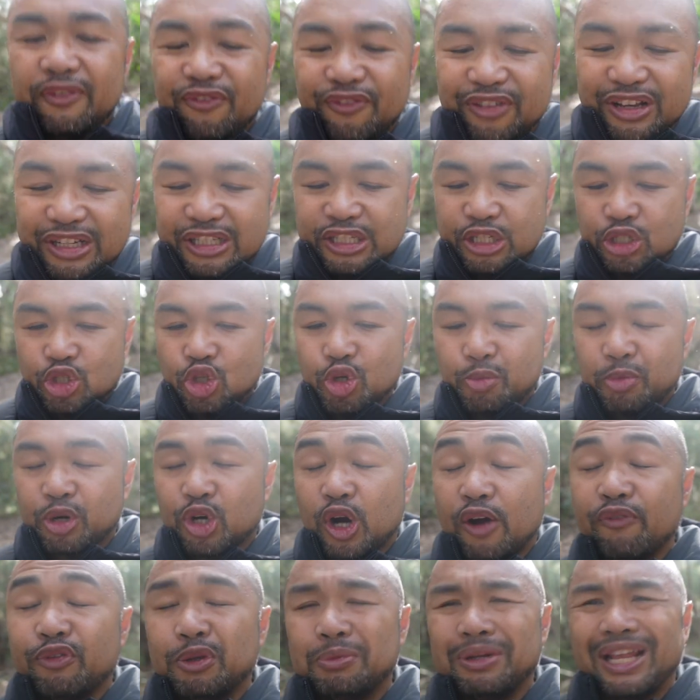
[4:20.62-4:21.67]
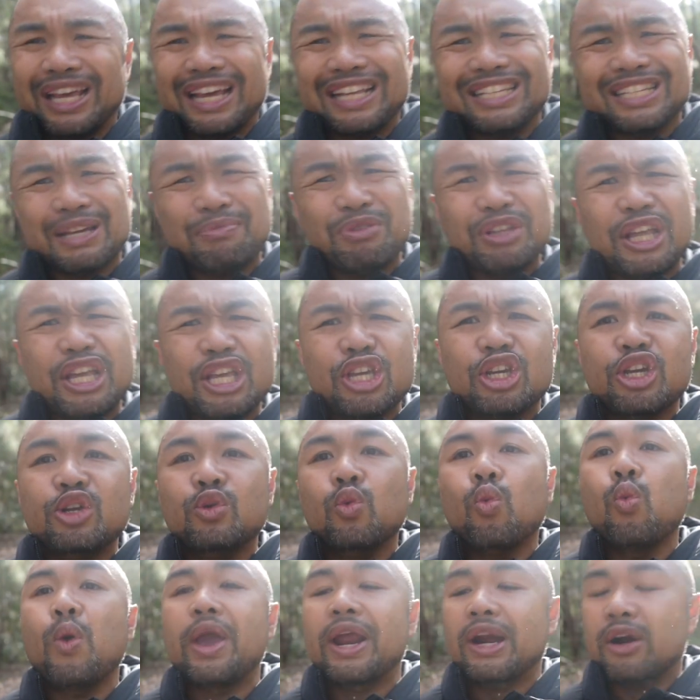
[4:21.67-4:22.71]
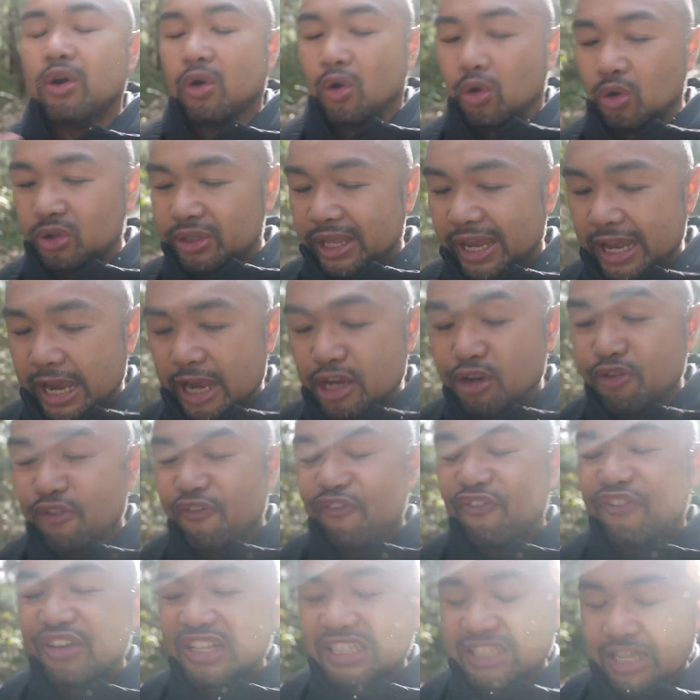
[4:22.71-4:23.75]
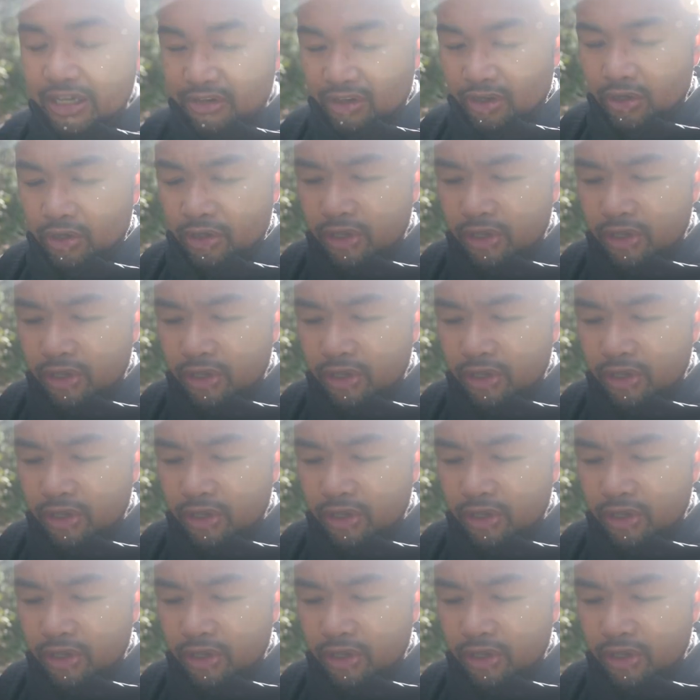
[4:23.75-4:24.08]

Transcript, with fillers: It feels super comfortable. Like it's something that you can wear all day and your feet's not gonna